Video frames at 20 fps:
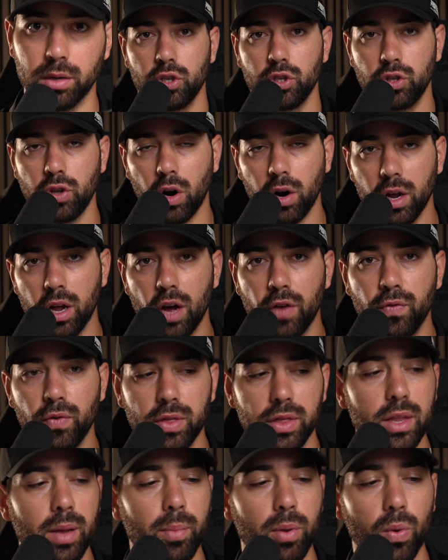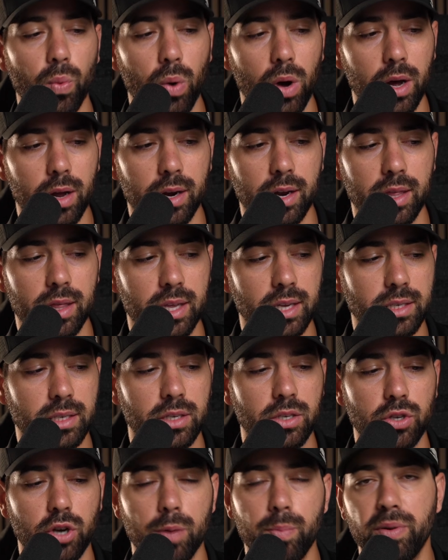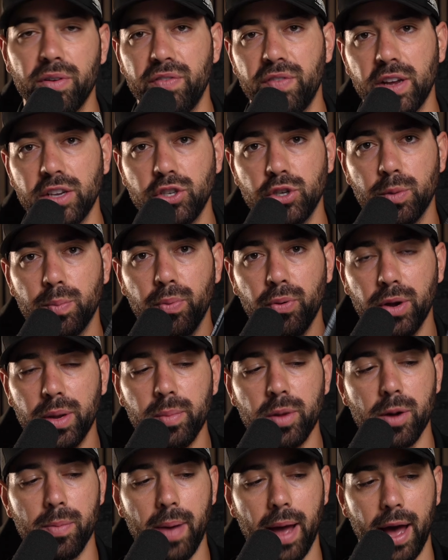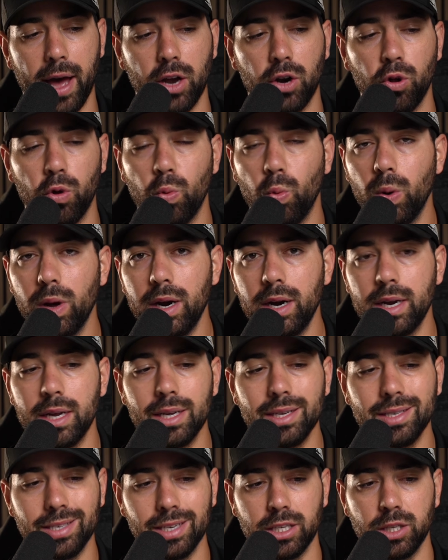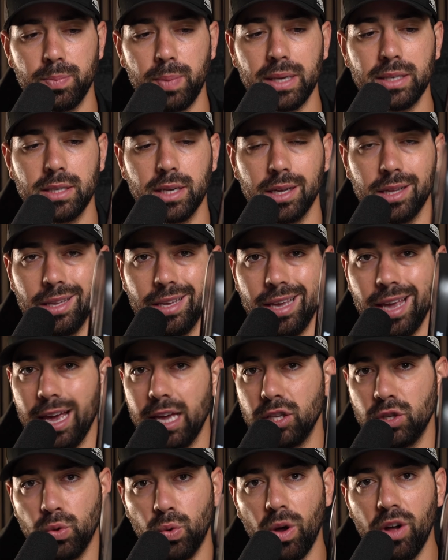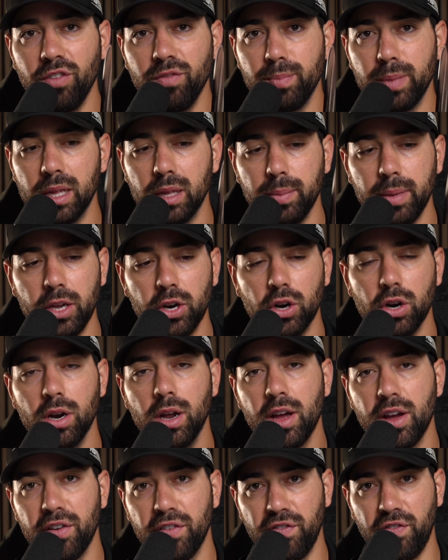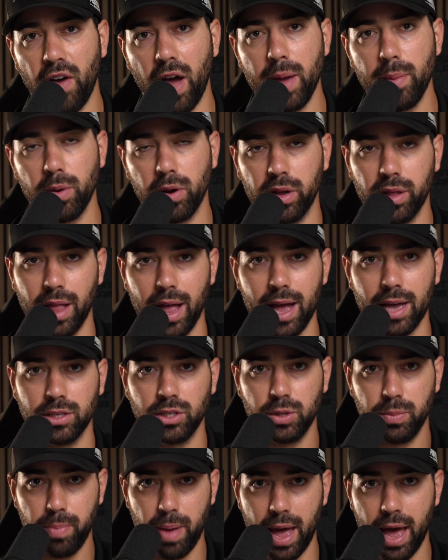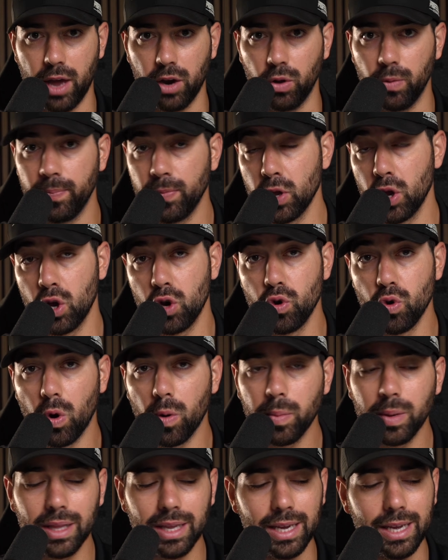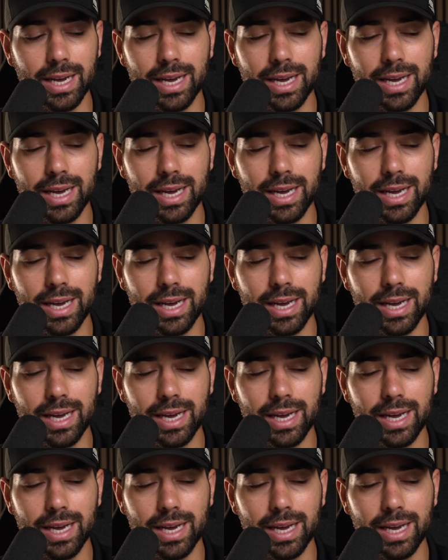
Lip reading: Starting off with number one, this is our Professor Premier paddle. What it is, it's basically a 12mm fiberglass paddle. Normally,